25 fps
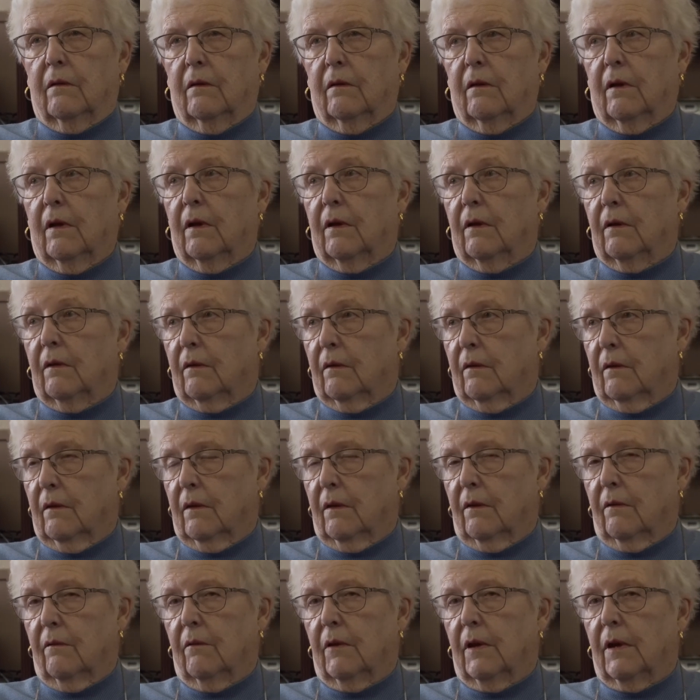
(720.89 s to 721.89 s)
I
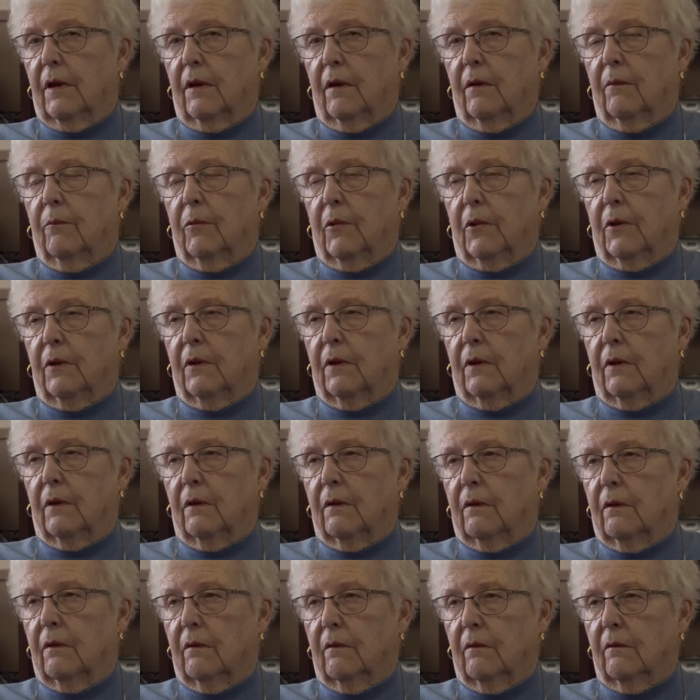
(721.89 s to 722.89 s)
ended up with a
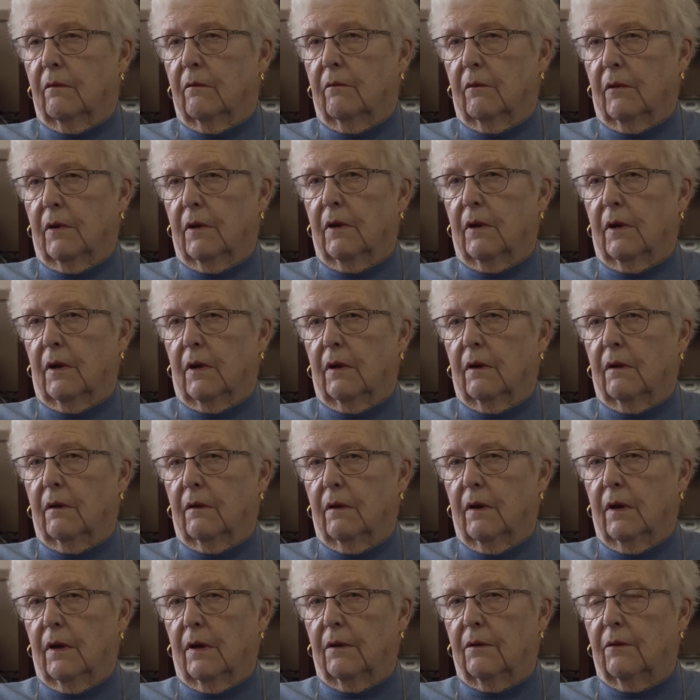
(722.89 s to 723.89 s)
really
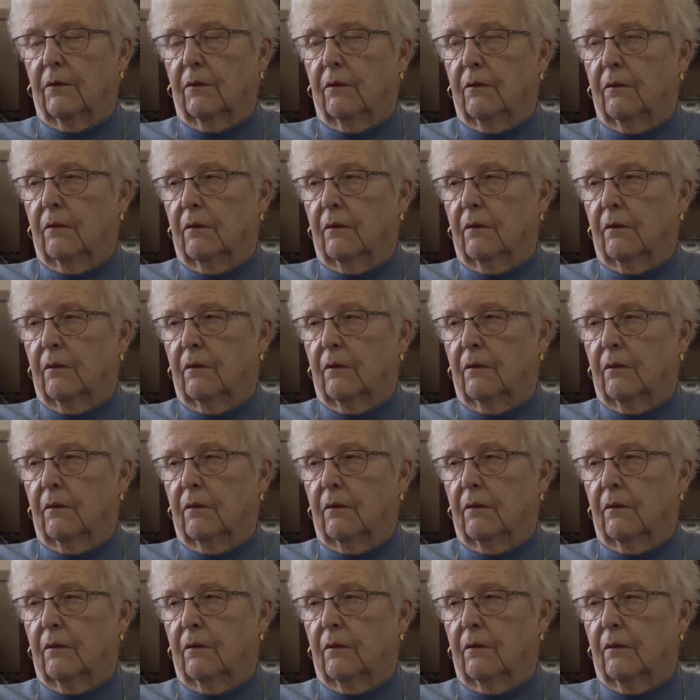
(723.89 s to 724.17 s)
nice.